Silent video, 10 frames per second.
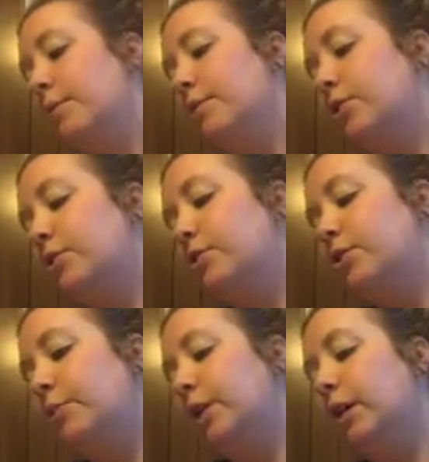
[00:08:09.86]

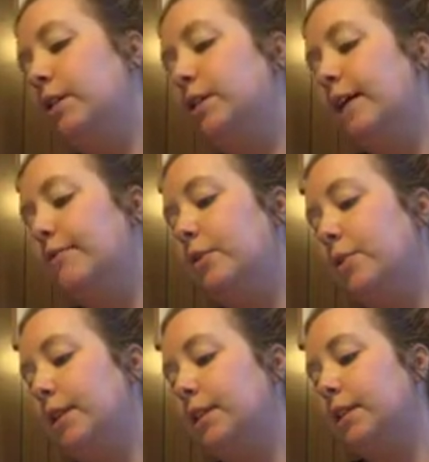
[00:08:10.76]
Mr. Peel loved the
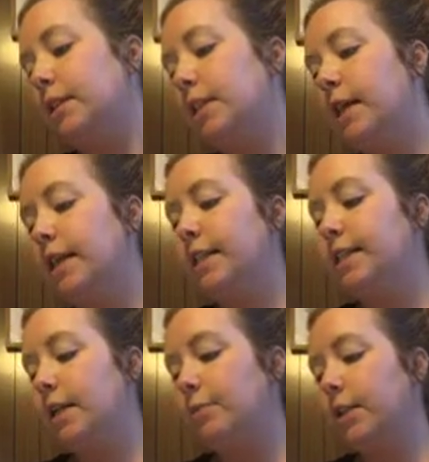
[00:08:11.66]
presents. He
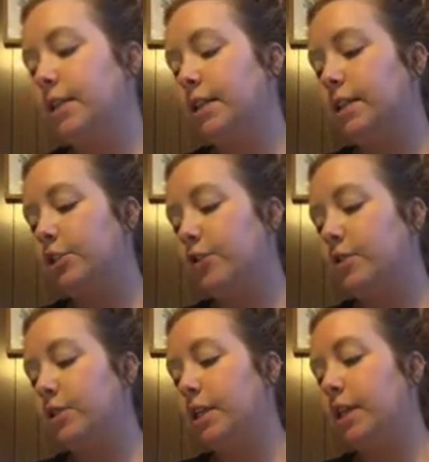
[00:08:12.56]
sent President
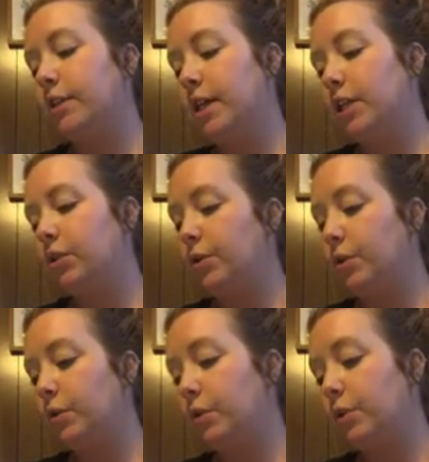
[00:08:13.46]
Jefferson a thank you
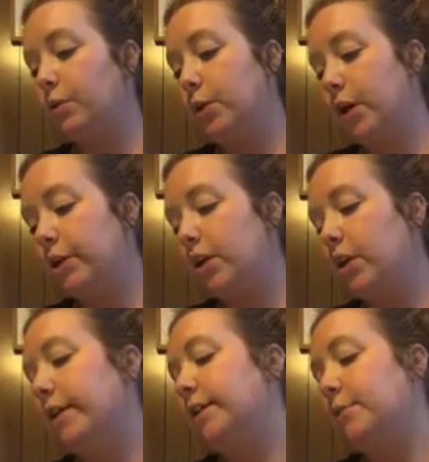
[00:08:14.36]
note. "The prairie
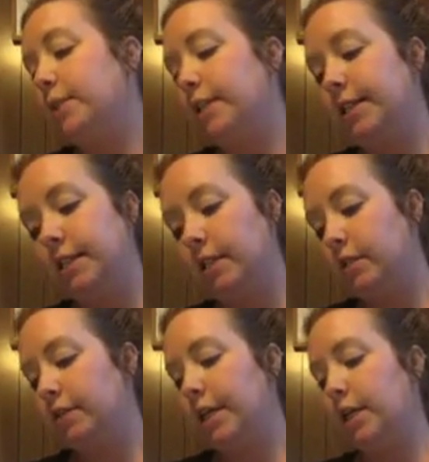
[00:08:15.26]
dog is a pleasing
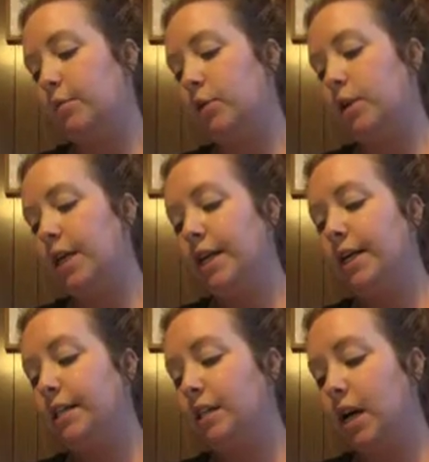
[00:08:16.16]
little animal.
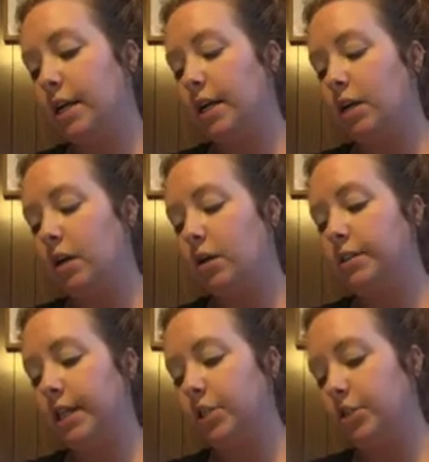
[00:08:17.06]
He is not at all
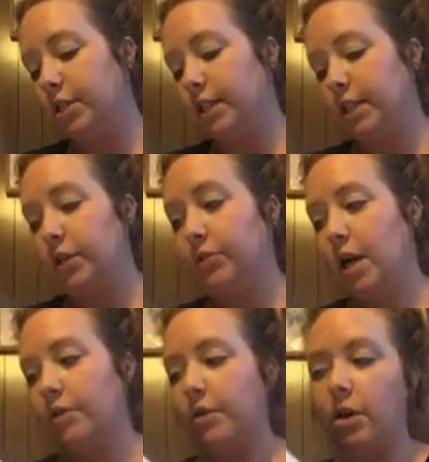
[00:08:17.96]
dangerous like a
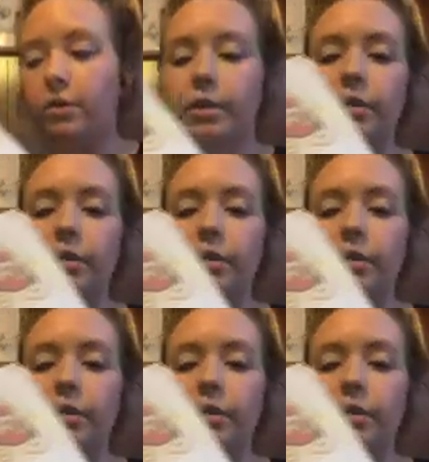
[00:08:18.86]
groundhog,"